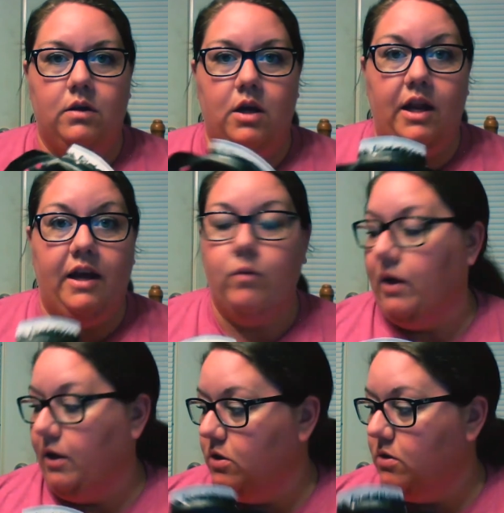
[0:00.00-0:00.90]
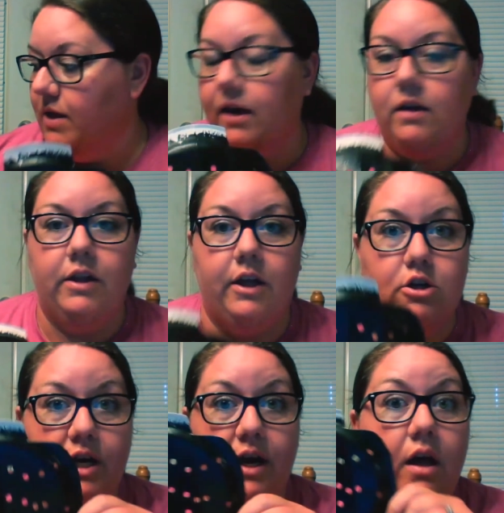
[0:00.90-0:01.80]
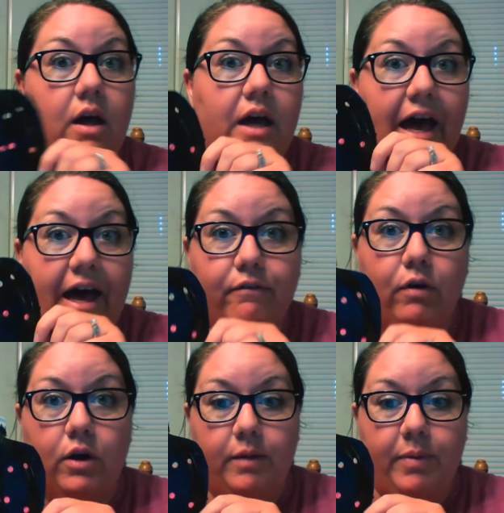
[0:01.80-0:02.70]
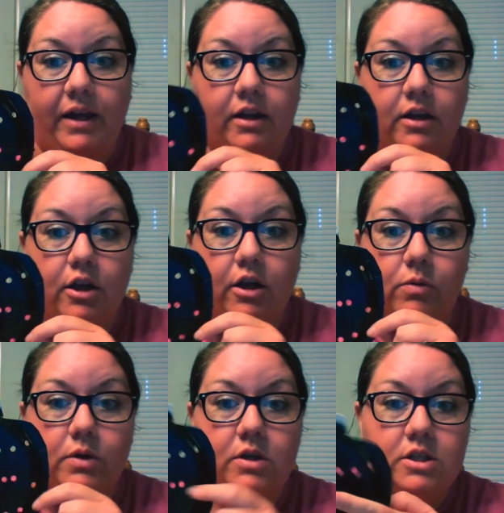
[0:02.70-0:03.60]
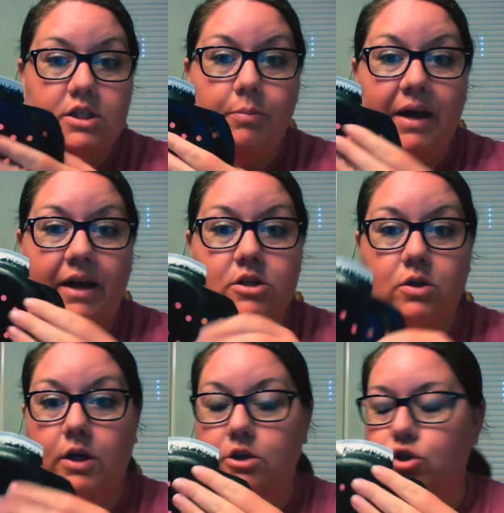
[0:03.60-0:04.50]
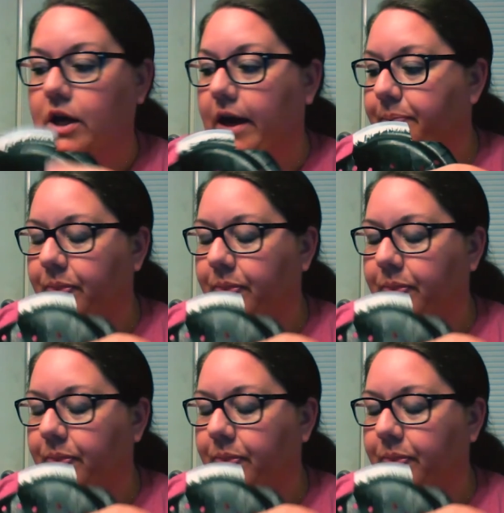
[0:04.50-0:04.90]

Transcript: Now while you do that, you let it dry. I've already painted another one, so mine is already dry.